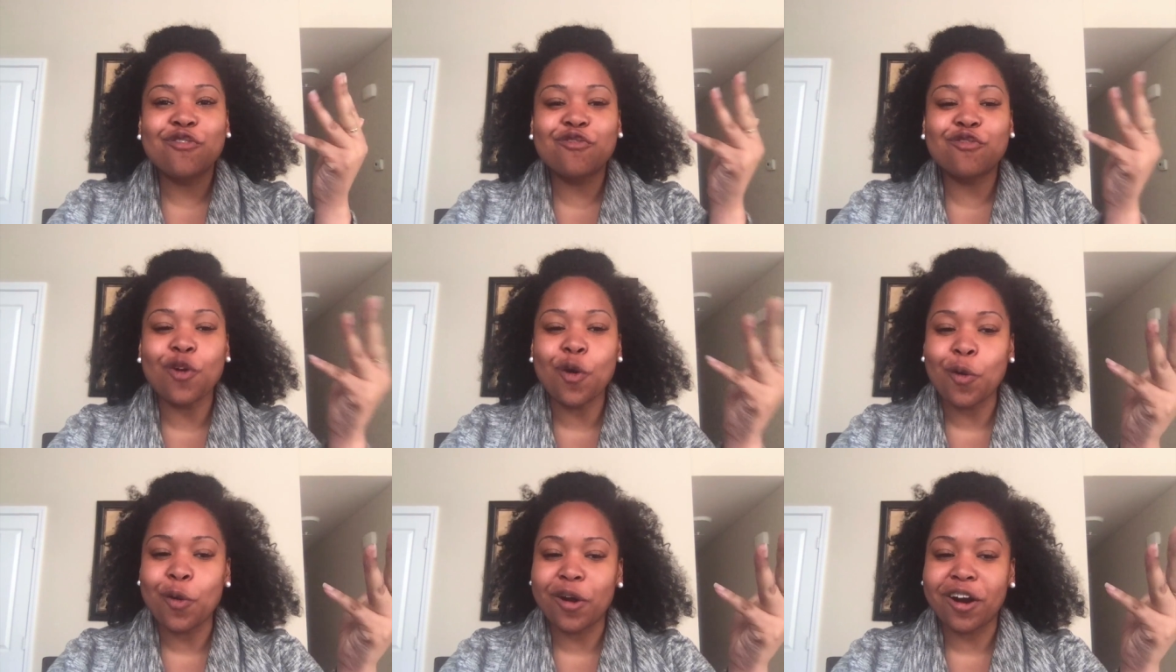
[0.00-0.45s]

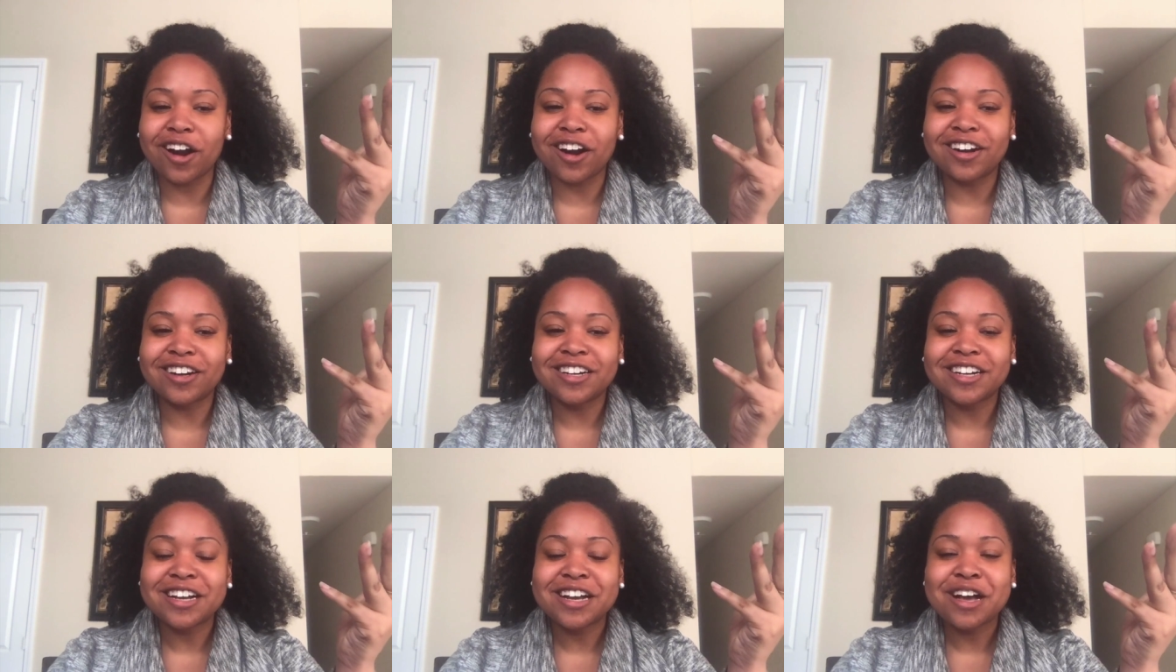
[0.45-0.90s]

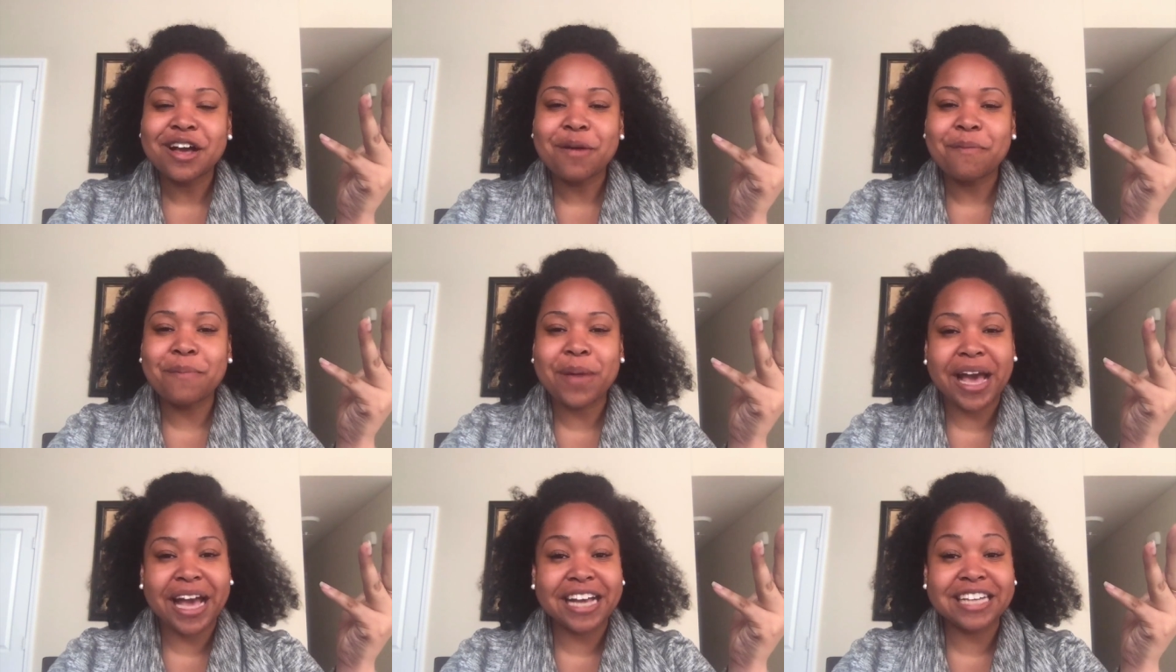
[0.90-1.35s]
4,
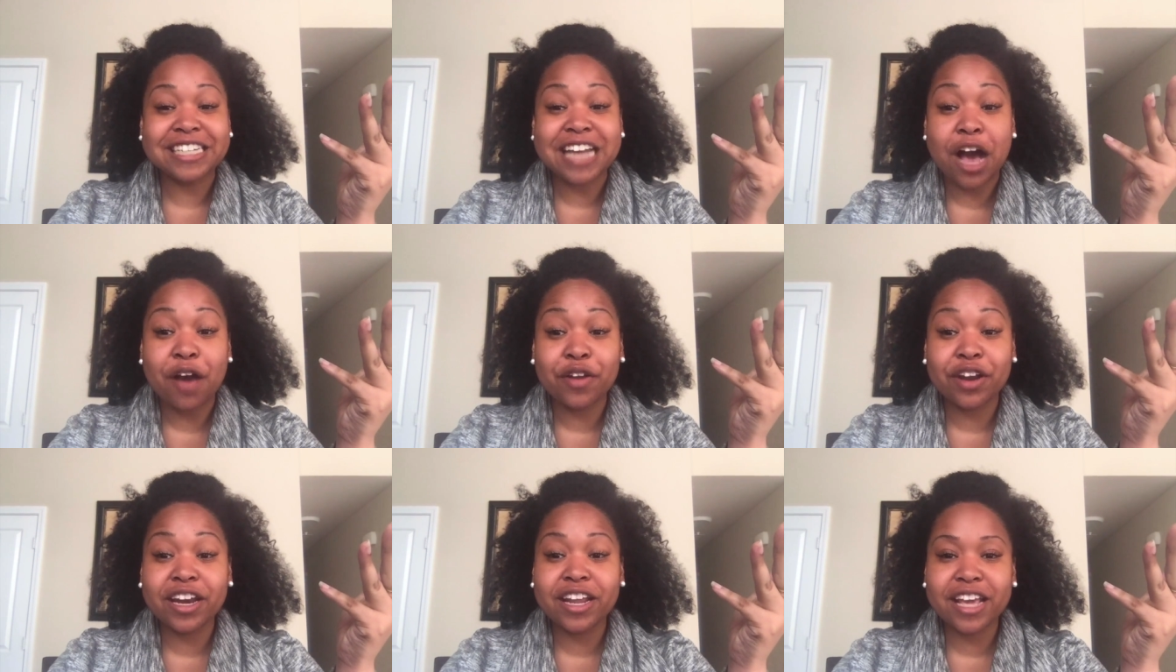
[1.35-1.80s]
pay
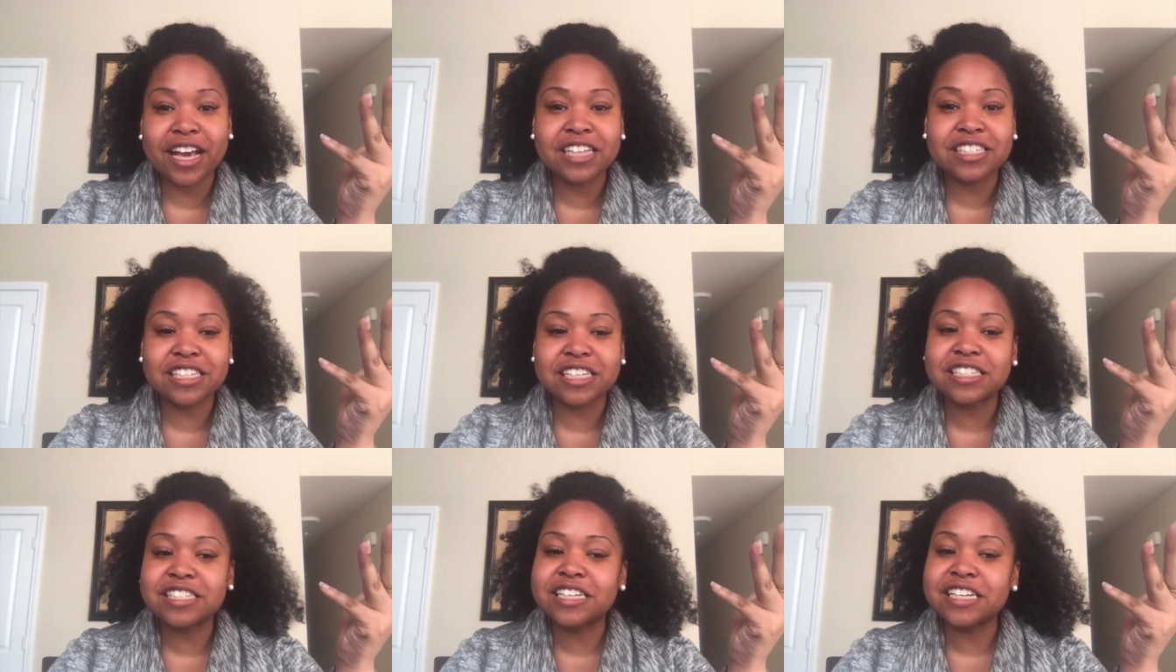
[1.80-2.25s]
down any
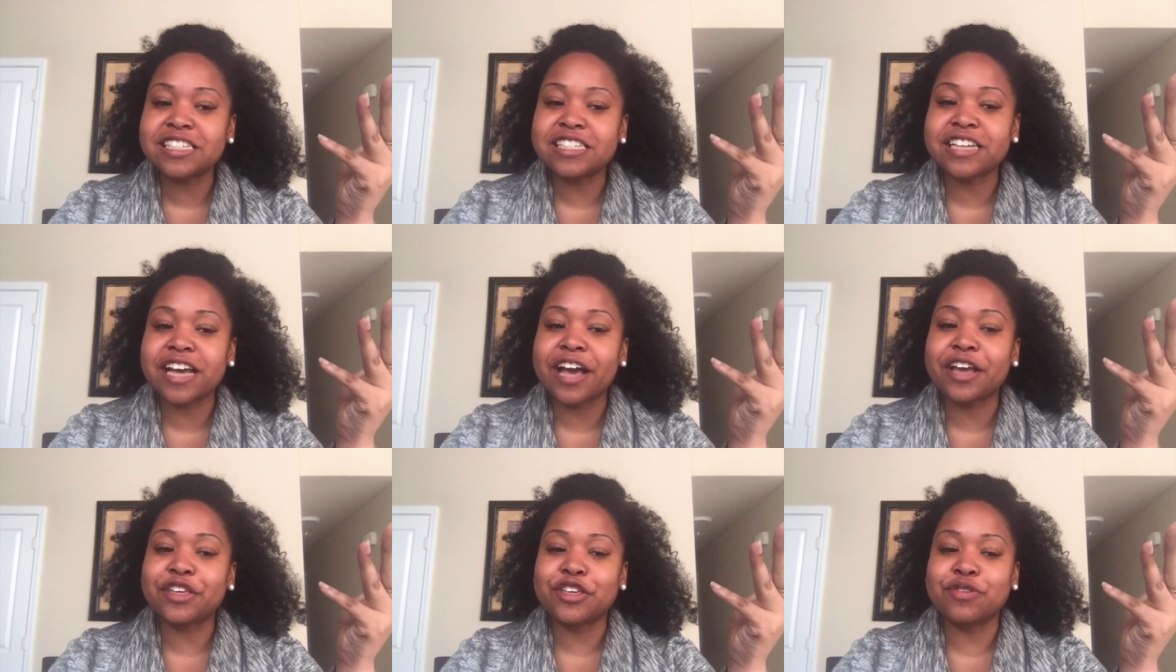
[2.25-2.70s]
existing
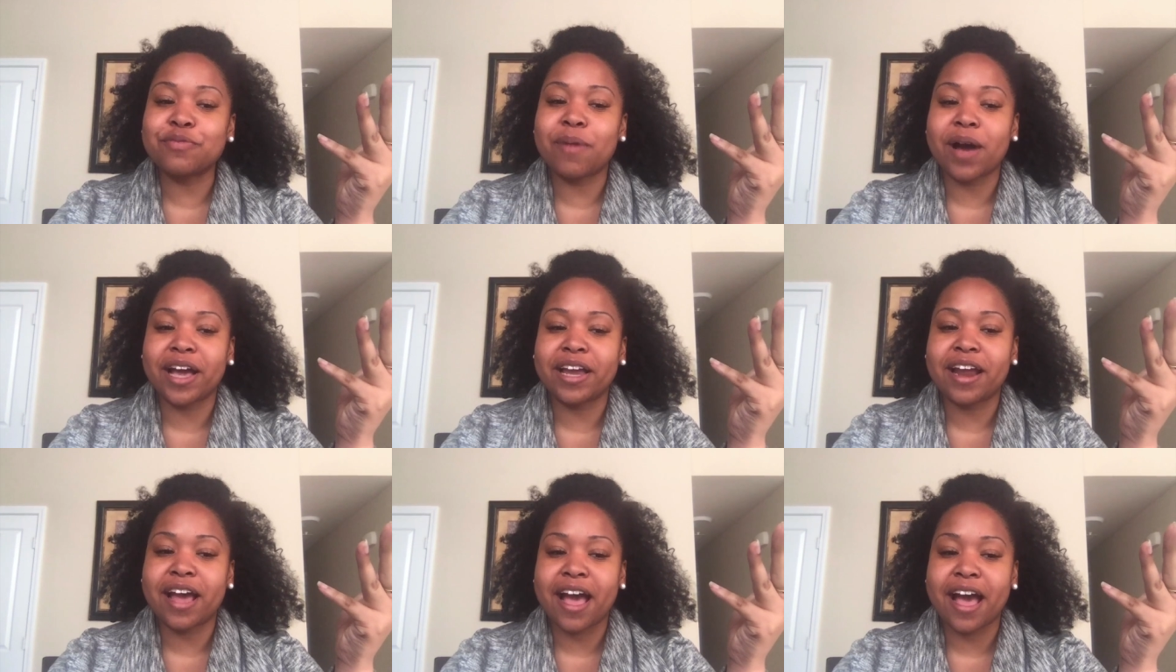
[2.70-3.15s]
debt you
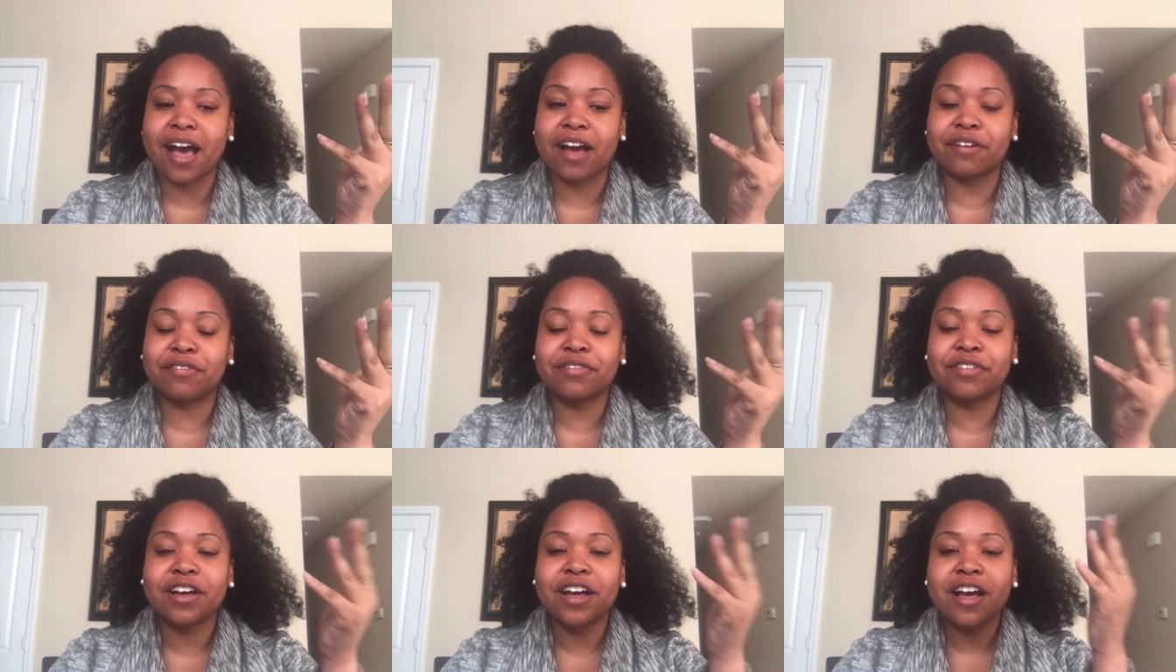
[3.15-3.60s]
might have.